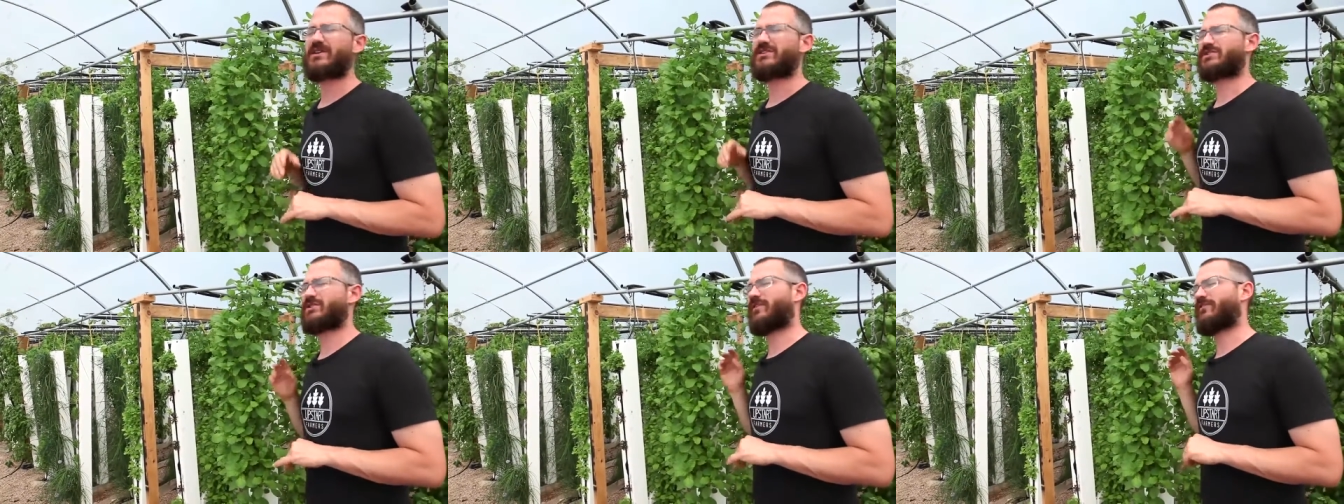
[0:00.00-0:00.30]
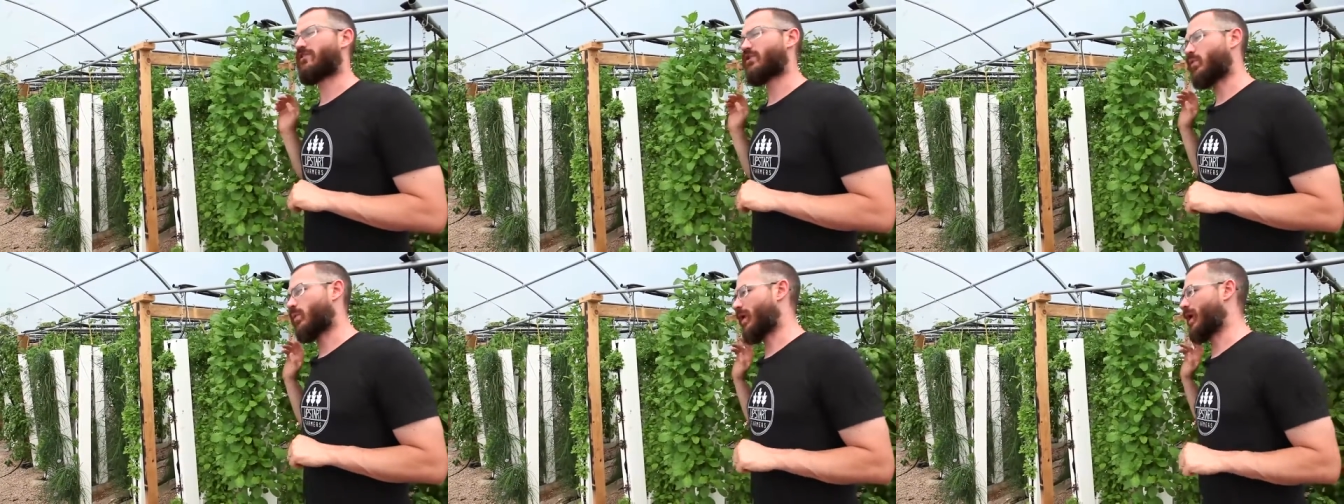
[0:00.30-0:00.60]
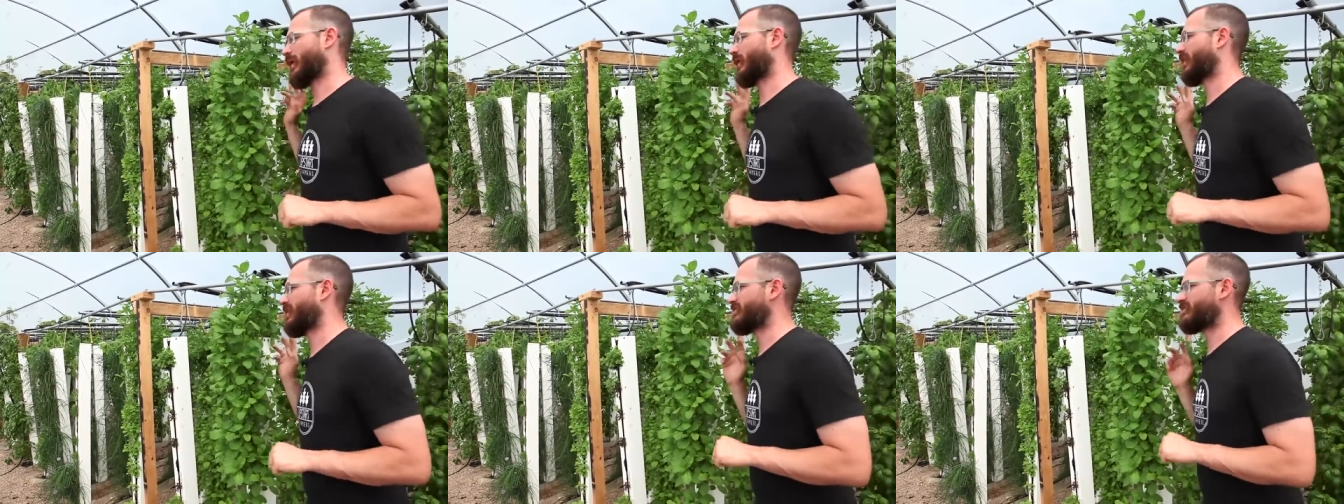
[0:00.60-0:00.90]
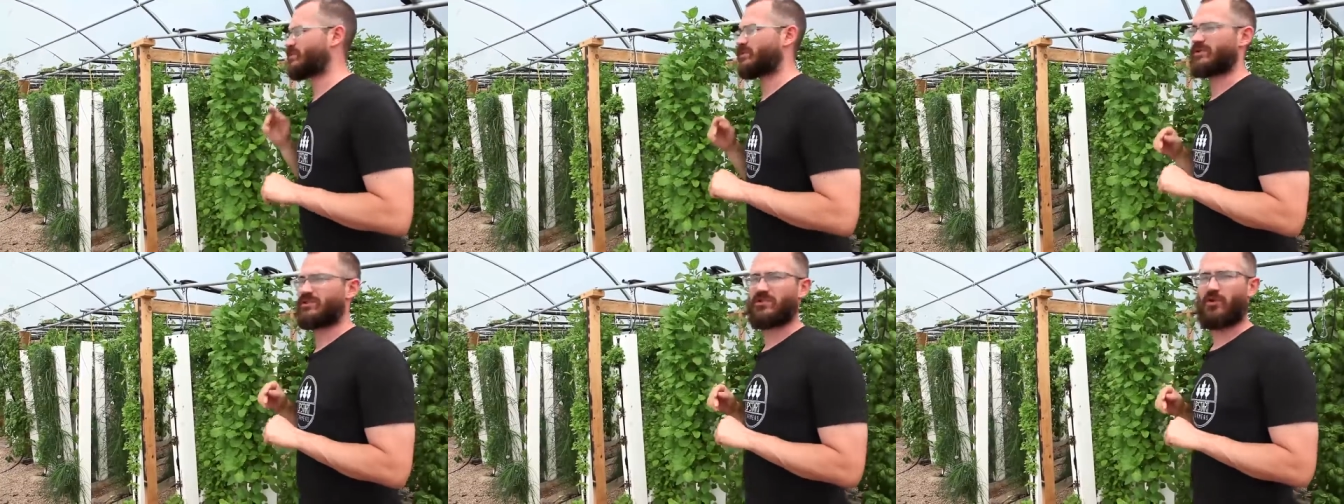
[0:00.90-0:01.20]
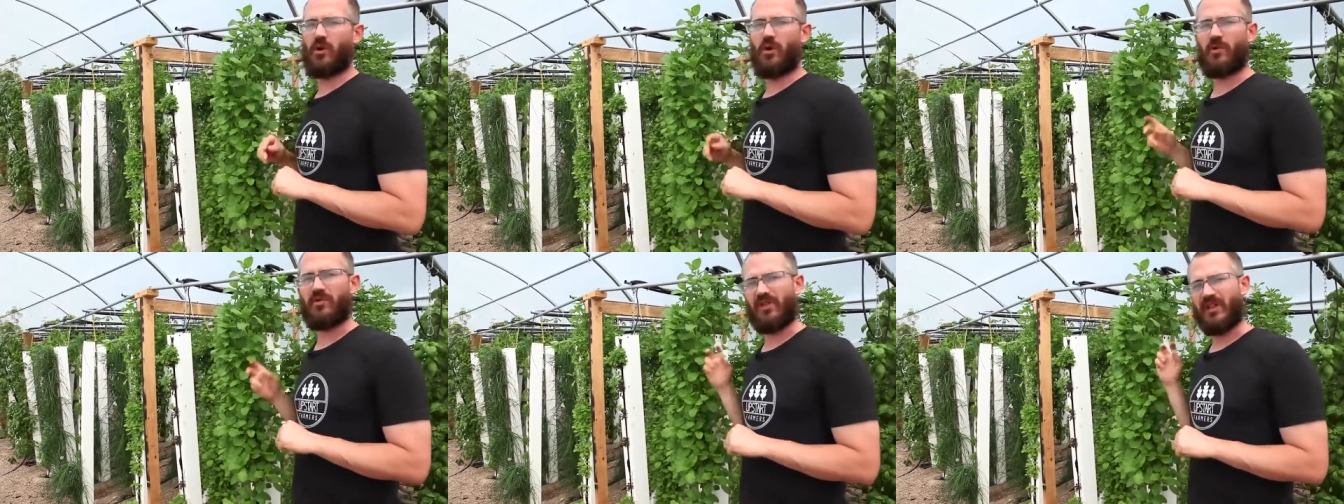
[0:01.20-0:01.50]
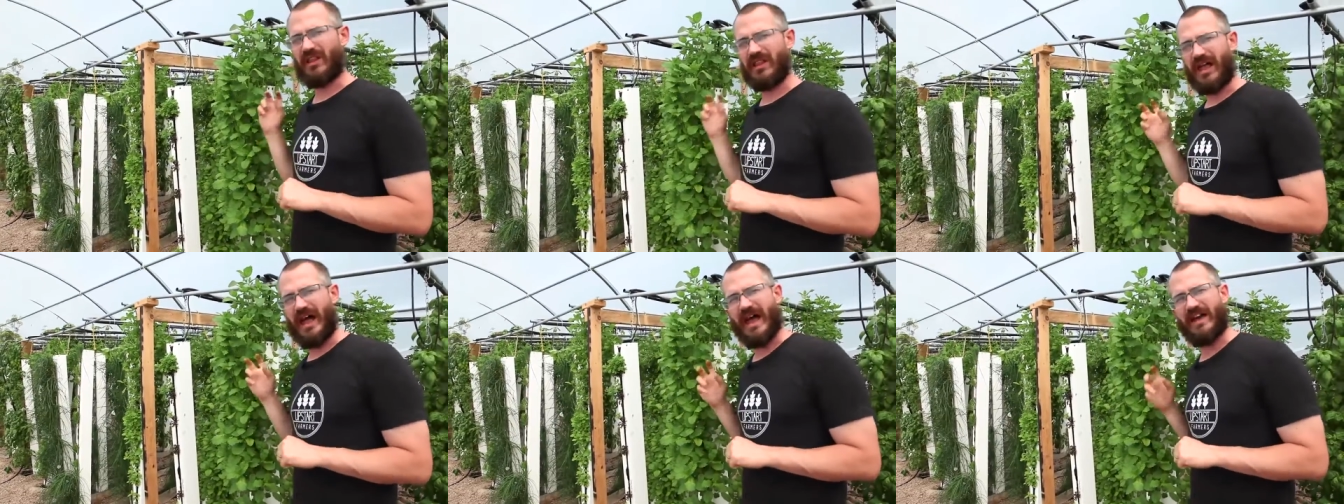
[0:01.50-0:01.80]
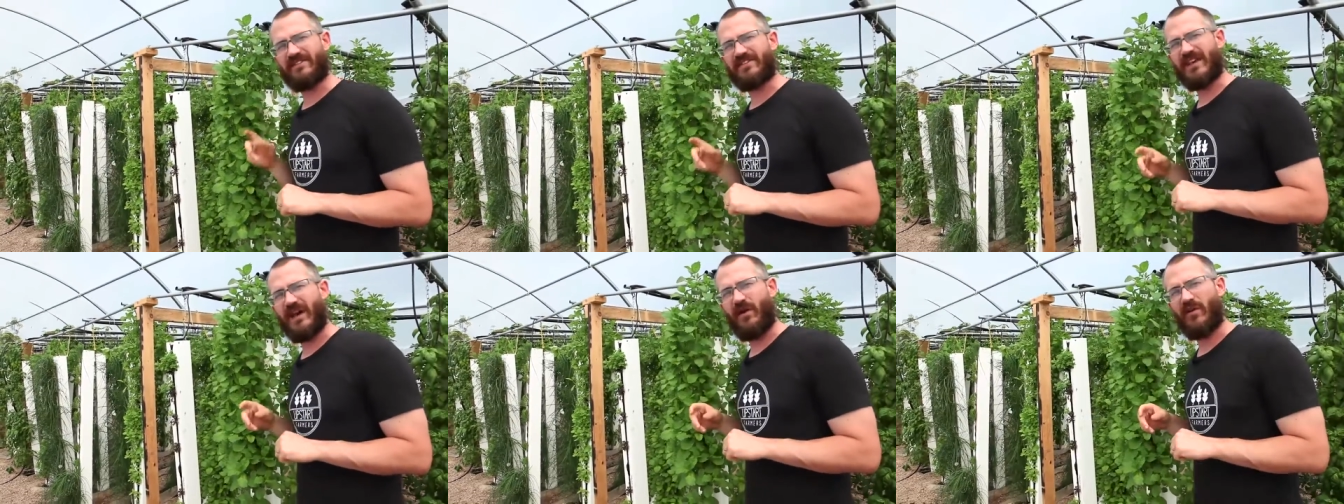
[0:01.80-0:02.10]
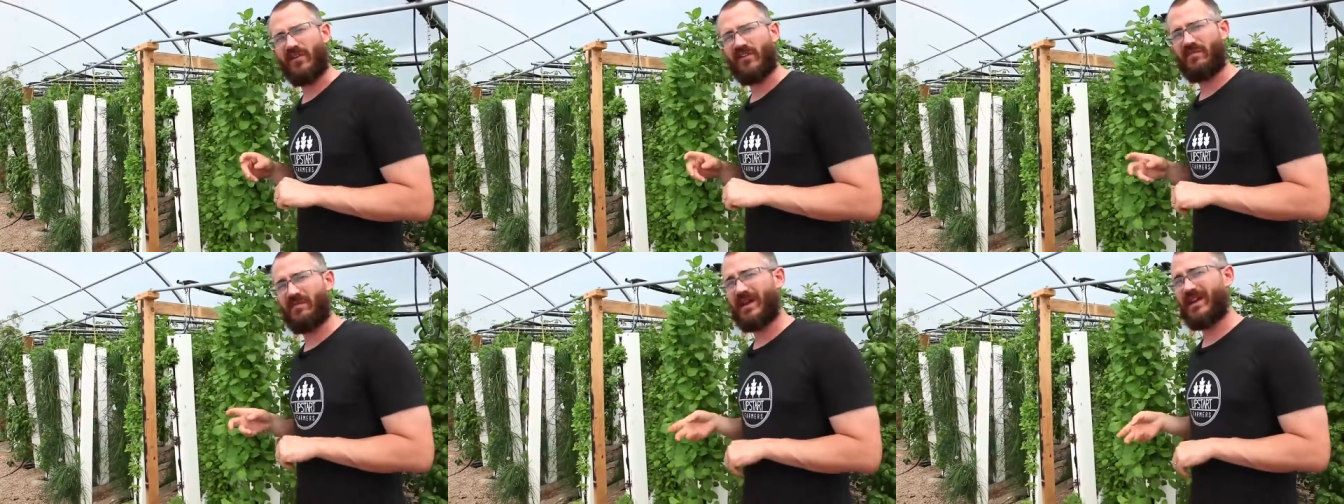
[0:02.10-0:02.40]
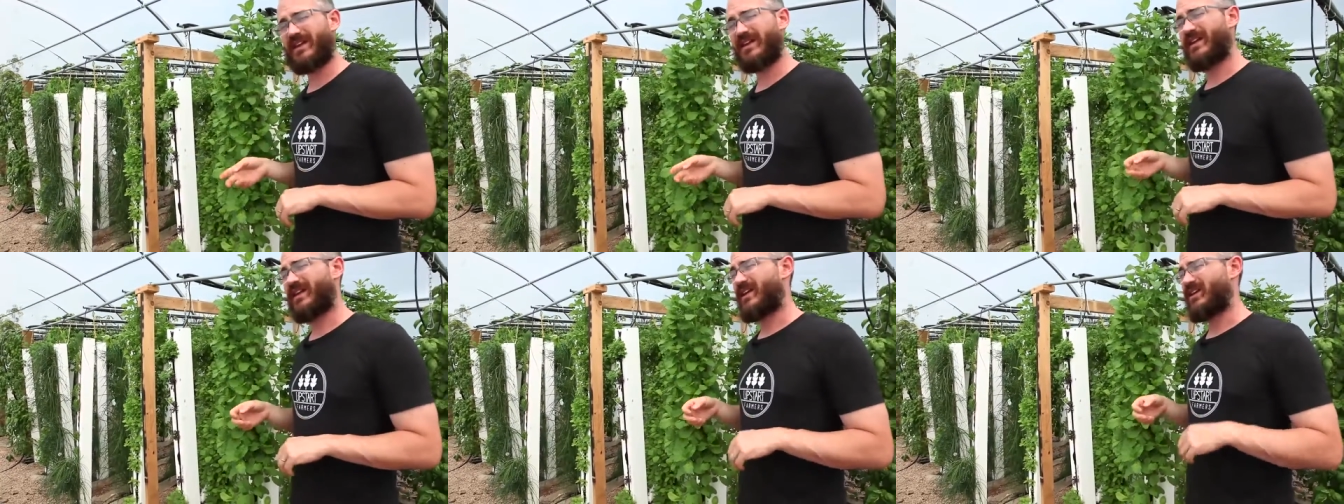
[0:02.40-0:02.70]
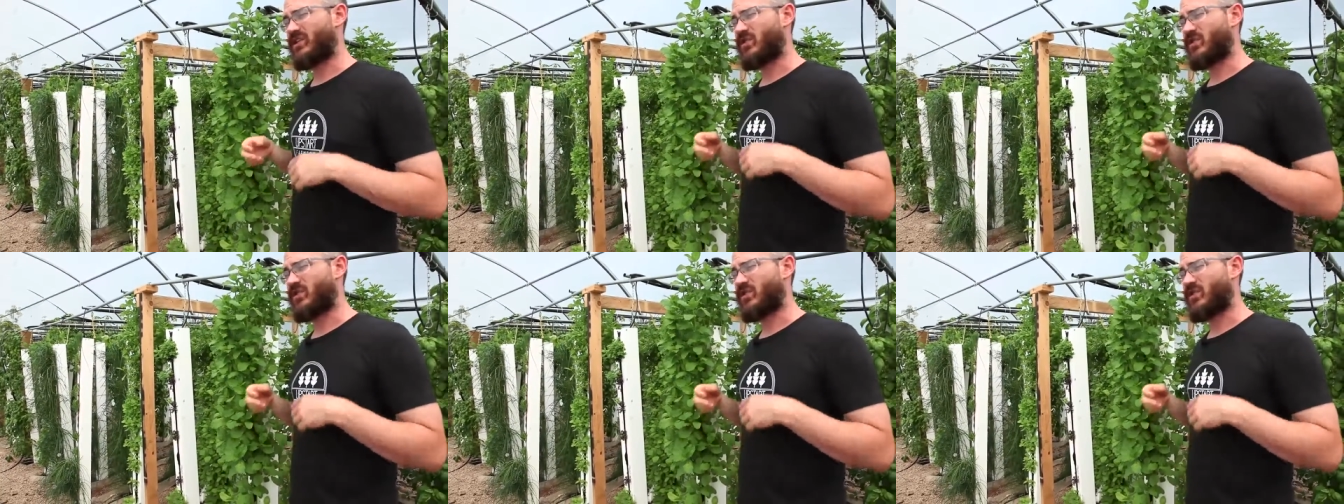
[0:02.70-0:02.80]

So if you walk into a store with a live tower of mint,